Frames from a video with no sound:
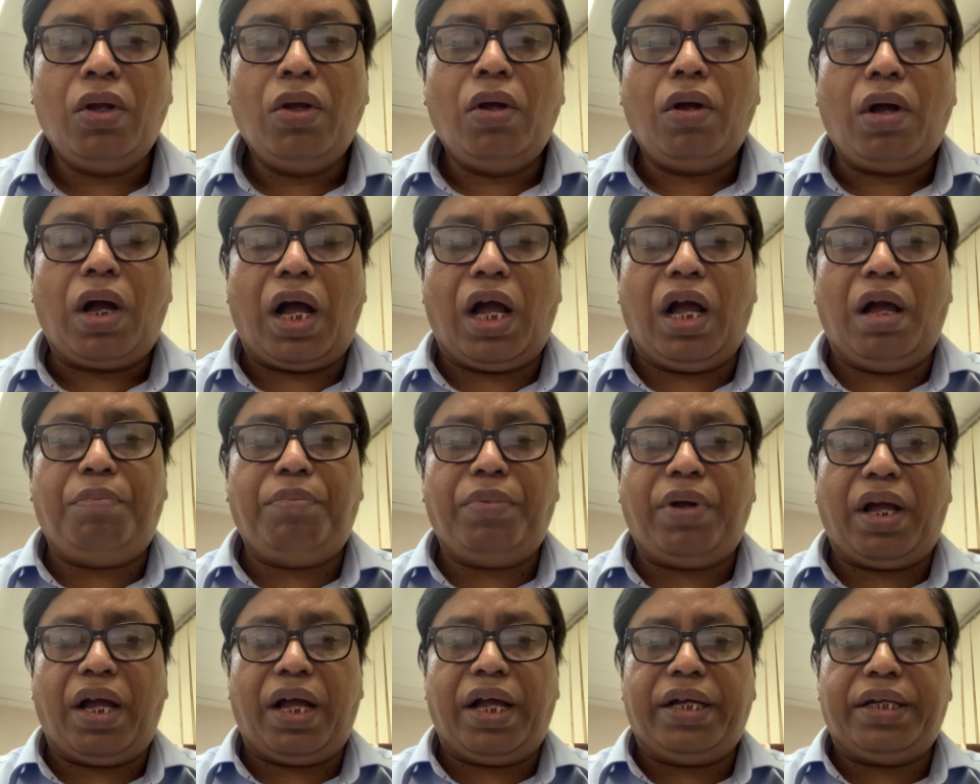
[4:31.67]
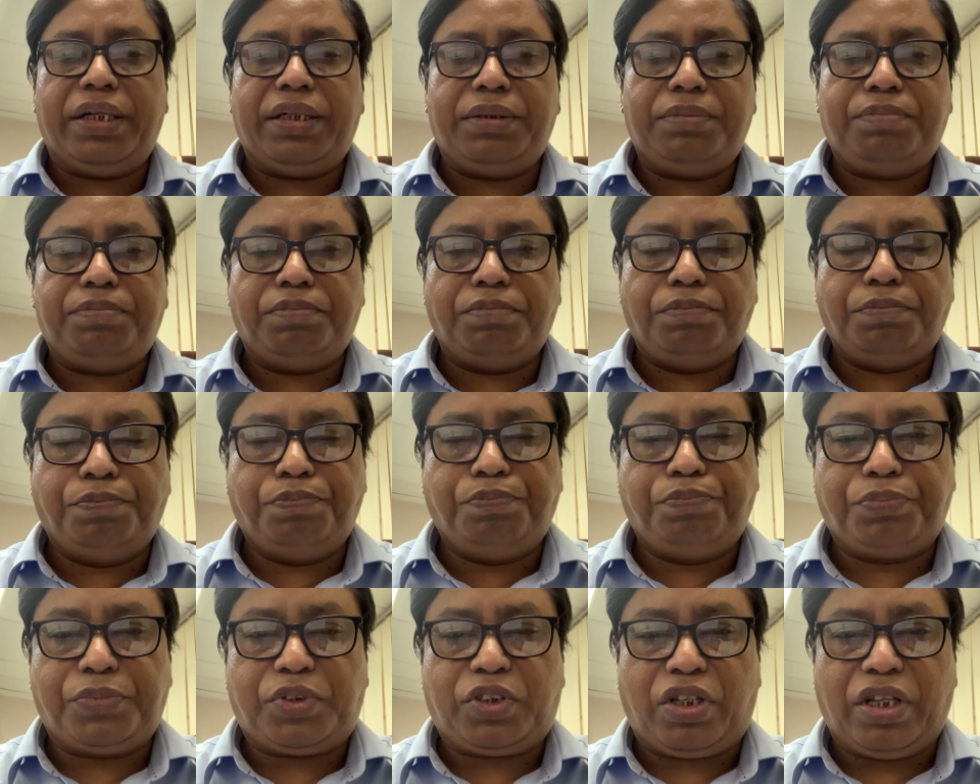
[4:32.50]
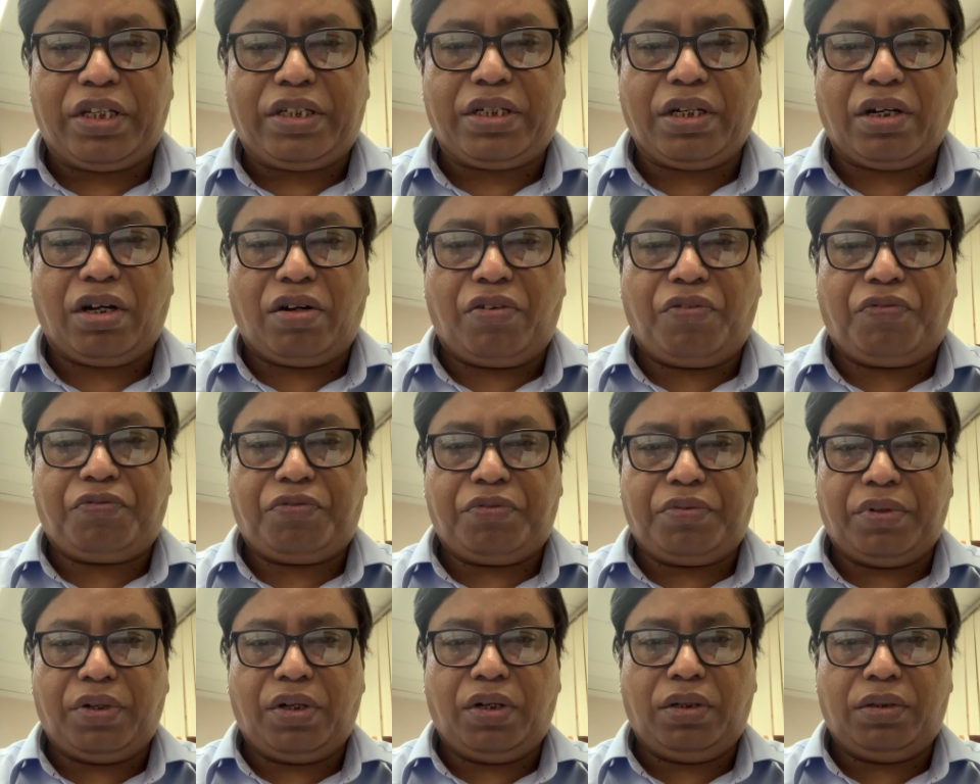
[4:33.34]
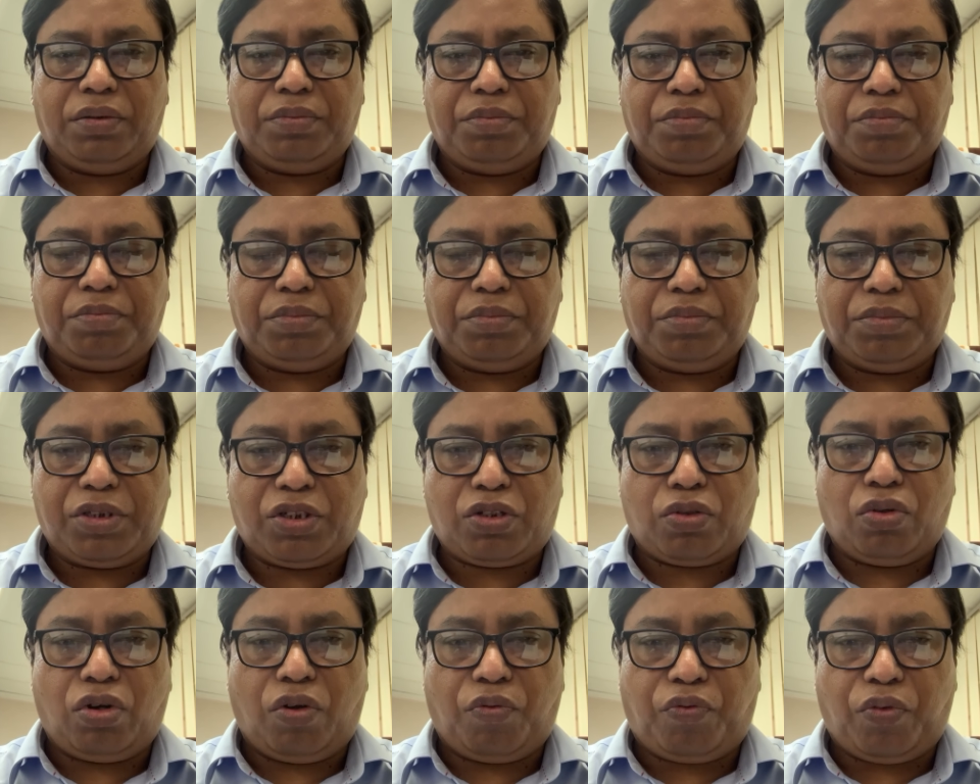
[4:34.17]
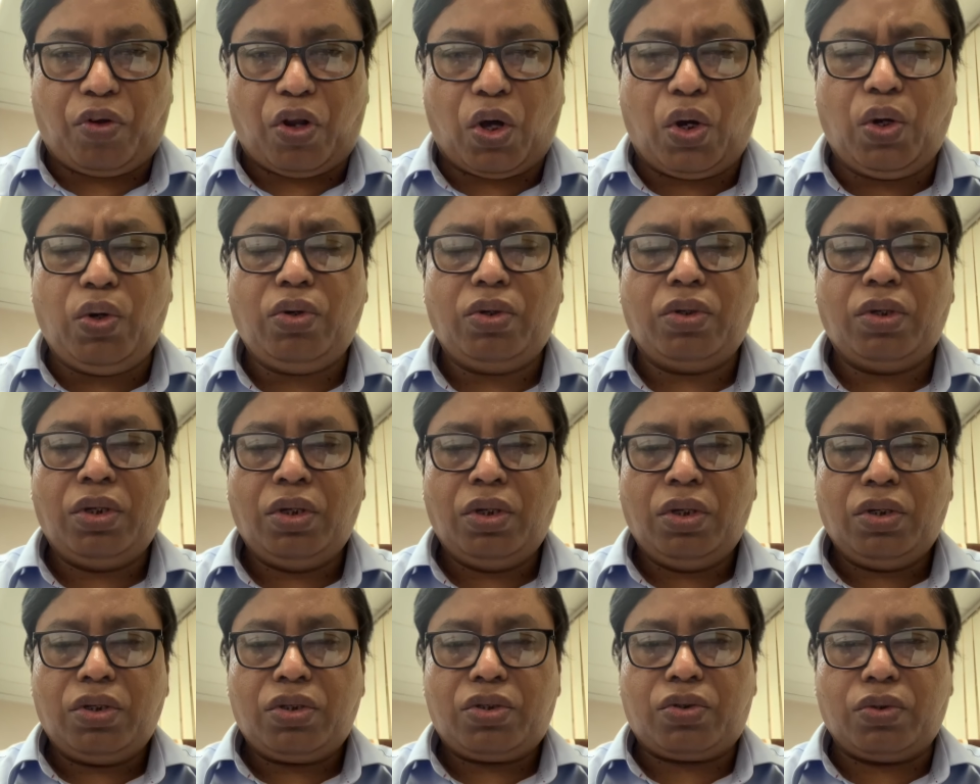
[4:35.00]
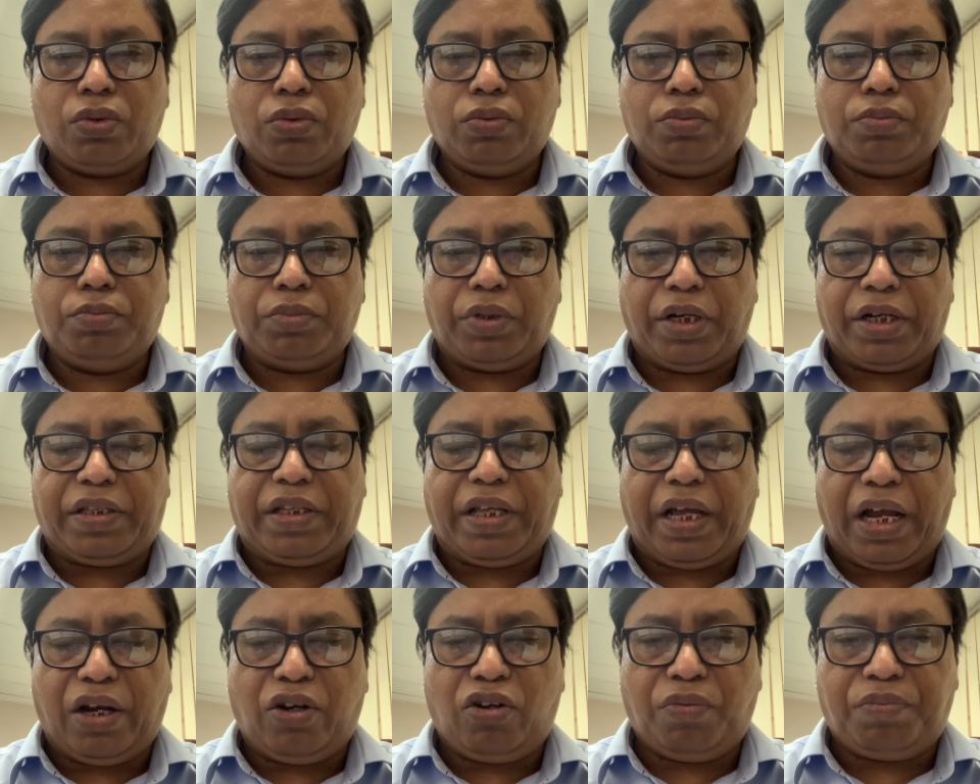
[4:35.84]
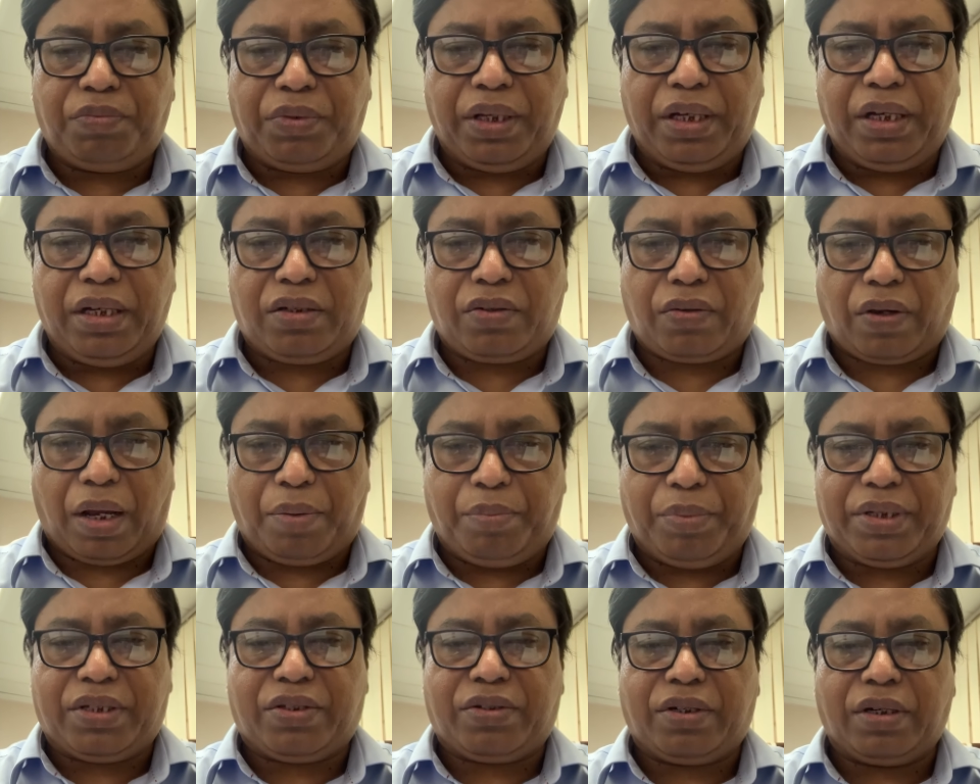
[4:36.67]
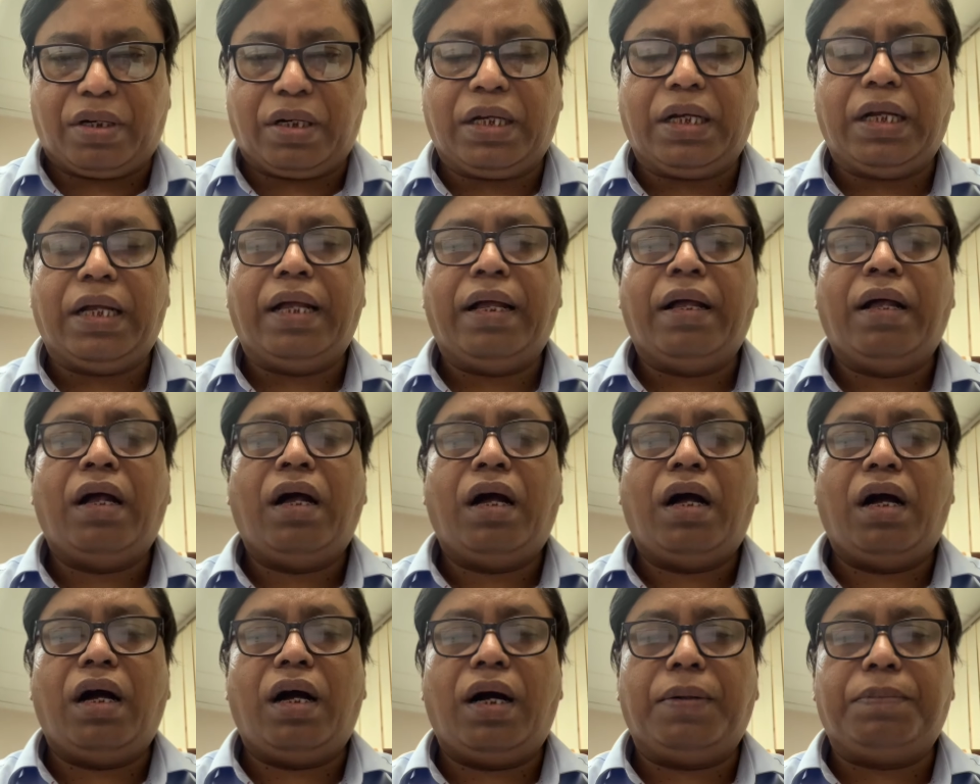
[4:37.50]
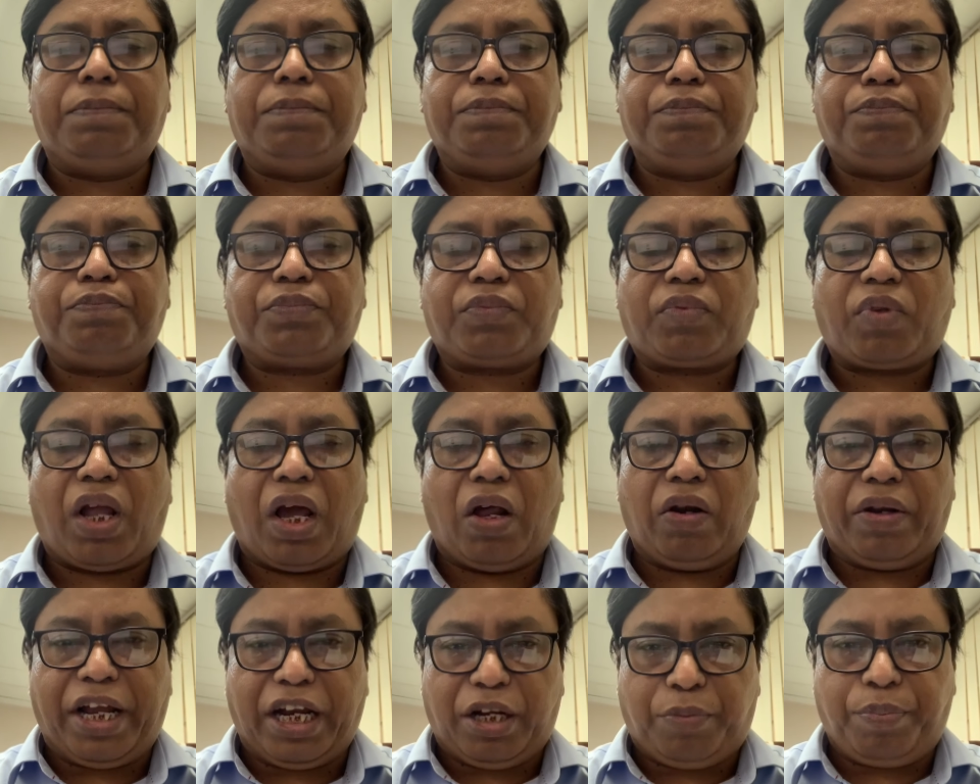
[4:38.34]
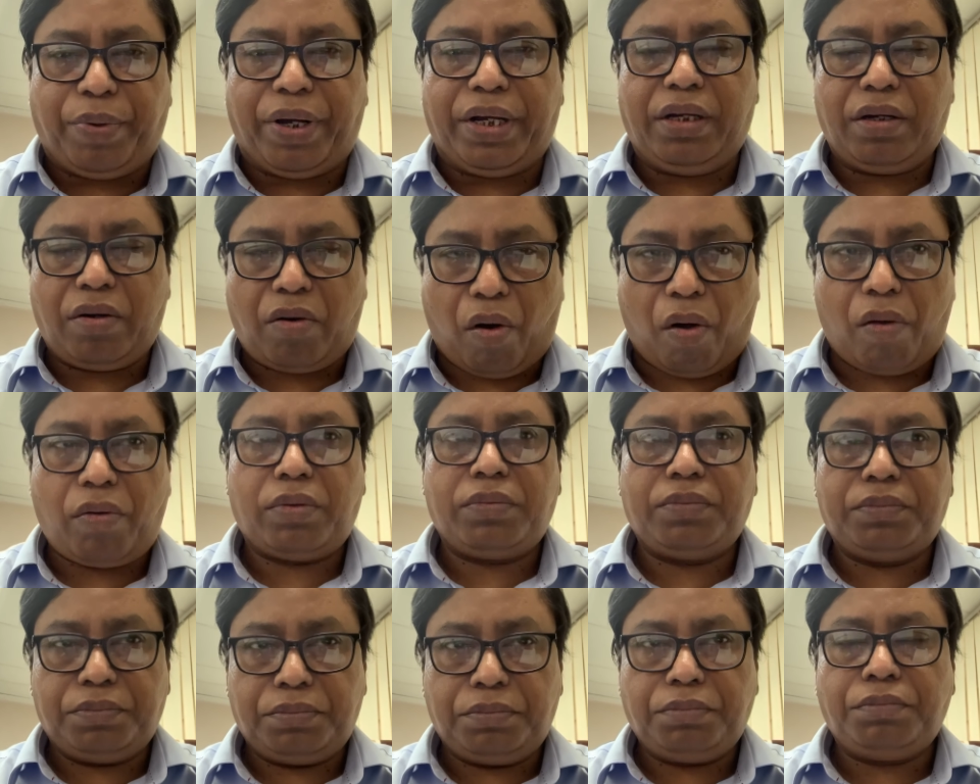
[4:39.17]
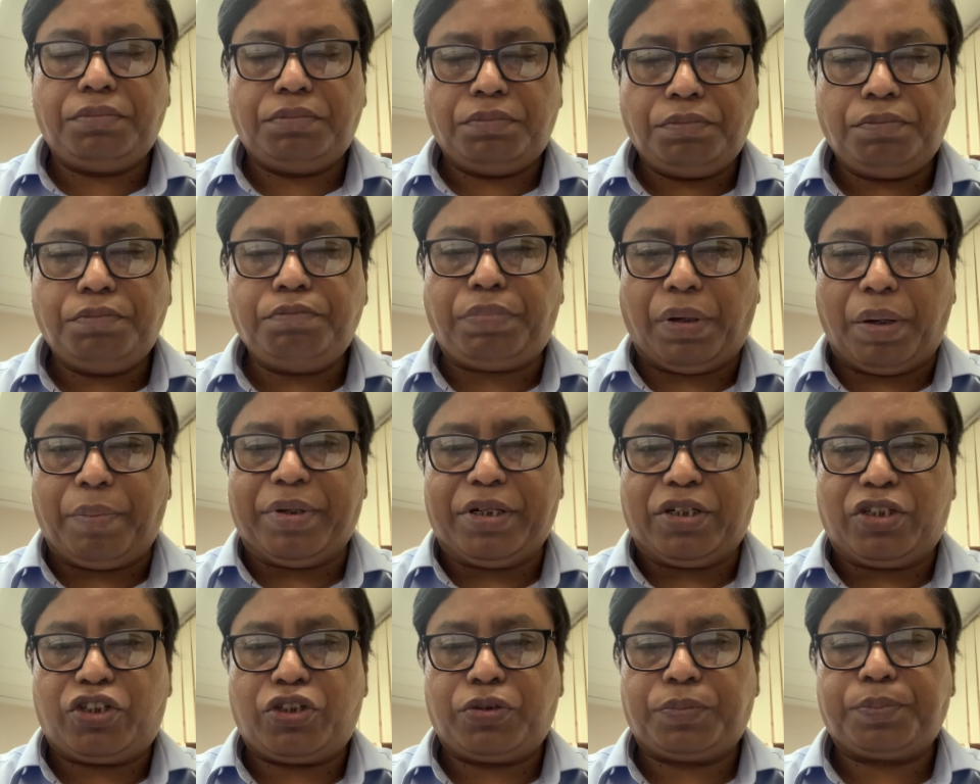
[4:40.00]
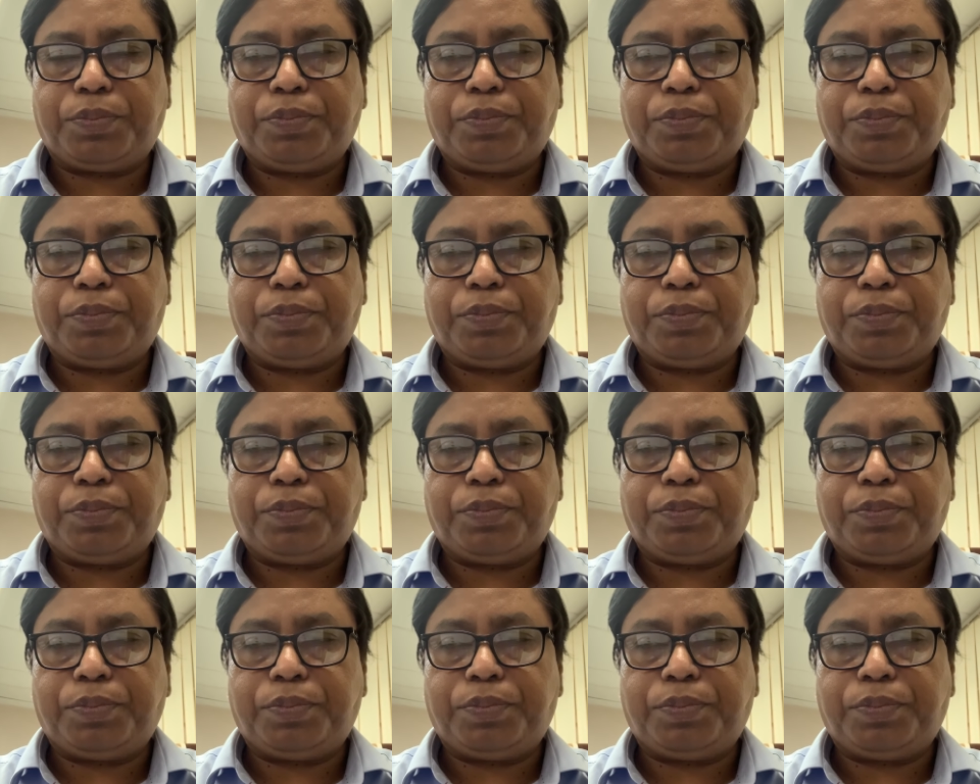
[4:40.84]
I'm a teacher of School of Law. So at the end of the trimester, I'll get my payment.